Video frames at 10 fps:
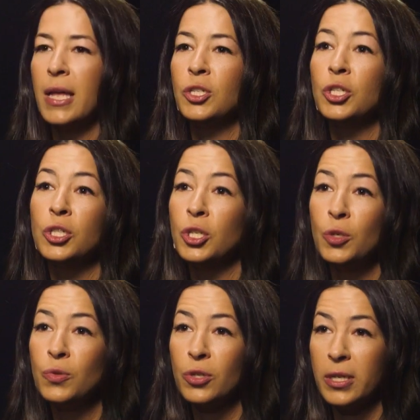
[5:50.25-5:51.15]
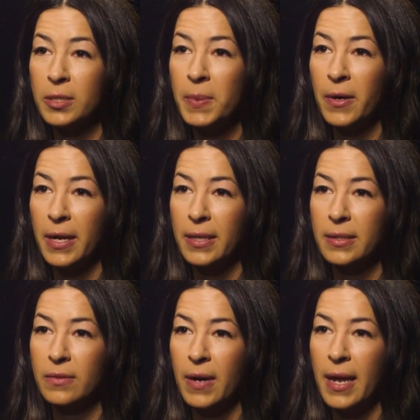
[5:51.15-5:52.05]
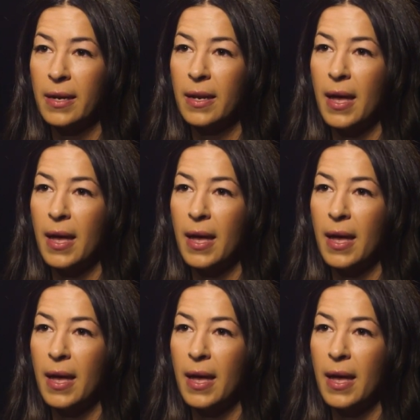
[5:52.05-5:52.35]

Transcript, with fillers: it's just a user experience, right?